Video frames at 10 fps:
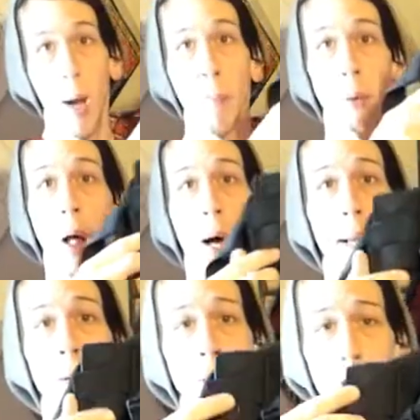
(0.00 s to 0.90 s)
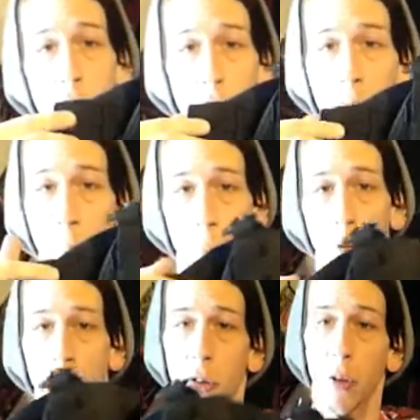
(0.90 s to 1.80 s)
webline strap
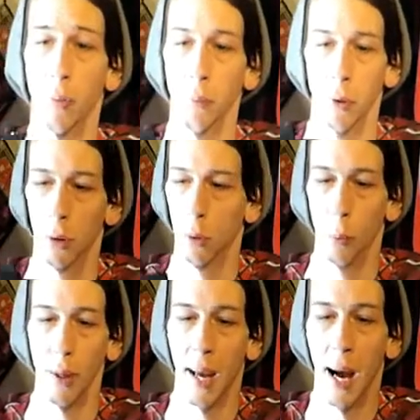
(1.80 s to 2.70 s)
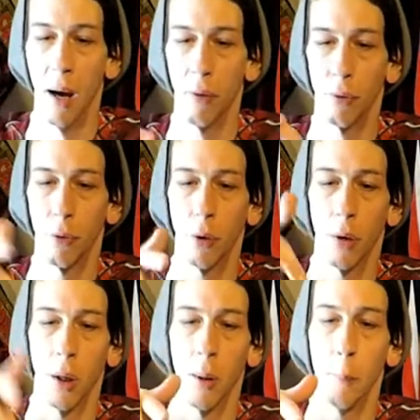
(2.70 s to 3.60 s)
system. We have
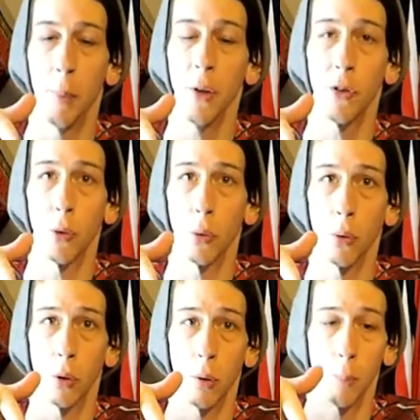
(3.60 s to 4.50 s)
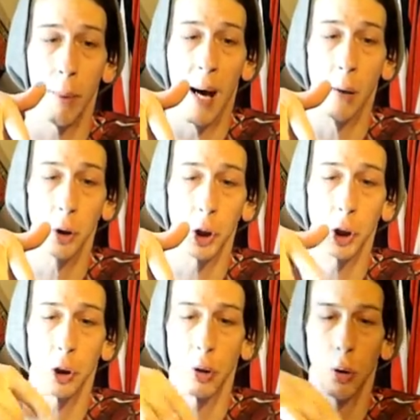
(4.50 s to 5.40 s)
pistol
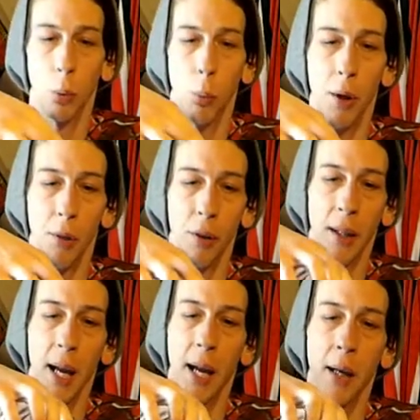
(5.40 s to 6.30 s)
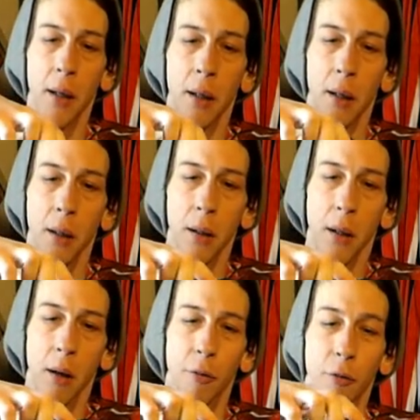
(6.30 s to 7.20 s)
pouch with, again,
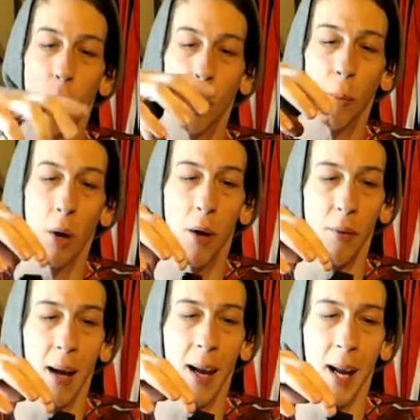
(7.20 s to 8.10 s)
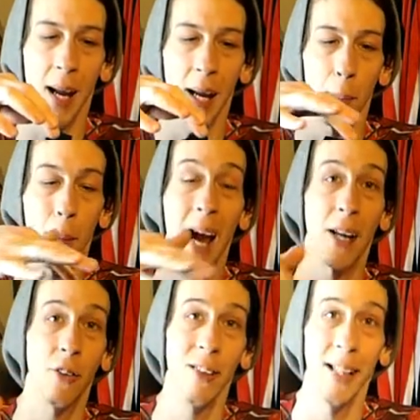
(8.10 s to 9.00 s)
a form of a
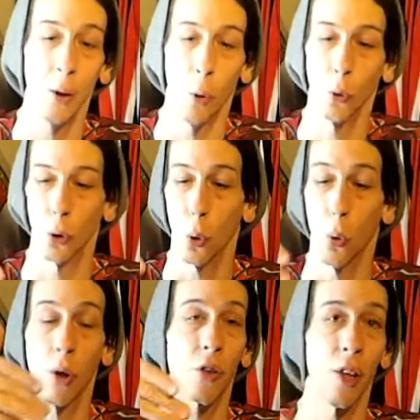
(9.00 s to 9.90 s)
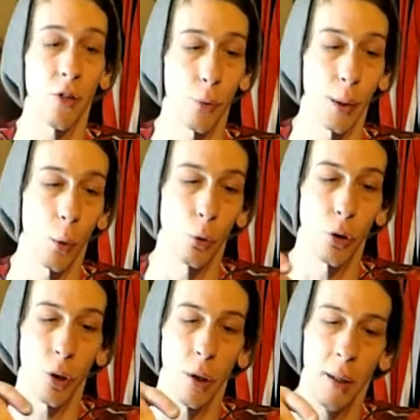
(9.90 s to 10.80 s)
magazine holder or accessory
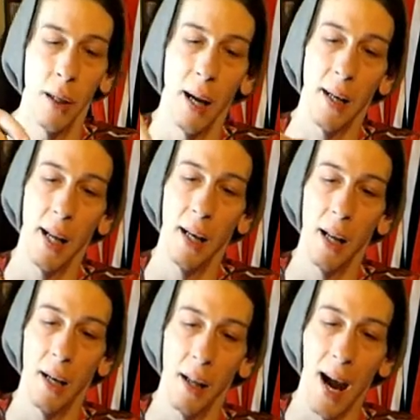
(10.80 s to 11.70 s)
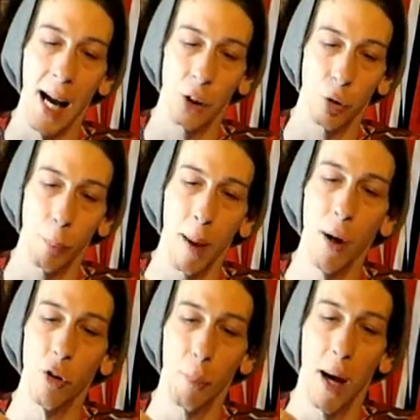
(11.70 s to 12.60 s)
holder, and then an actual
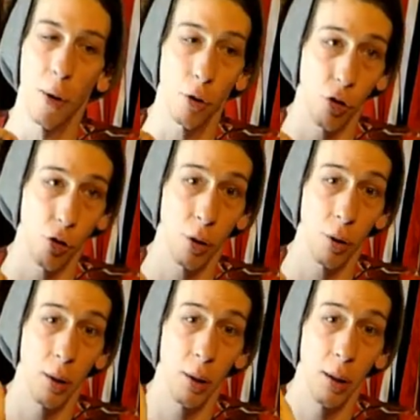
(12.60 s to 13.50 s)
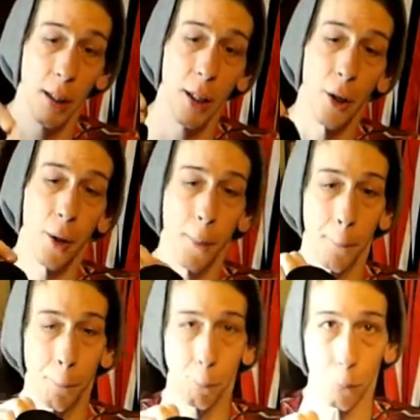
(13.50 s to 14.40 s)
pouch pouch here.
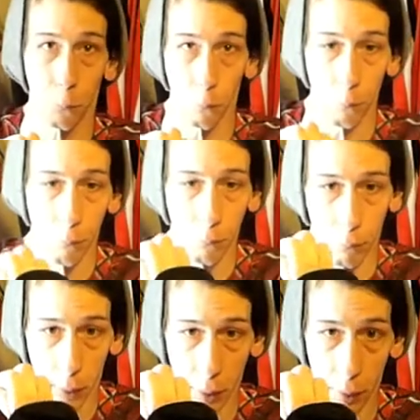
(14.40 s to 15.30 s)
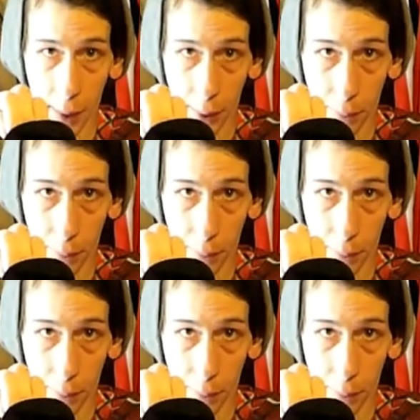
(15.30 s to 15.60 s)
All right?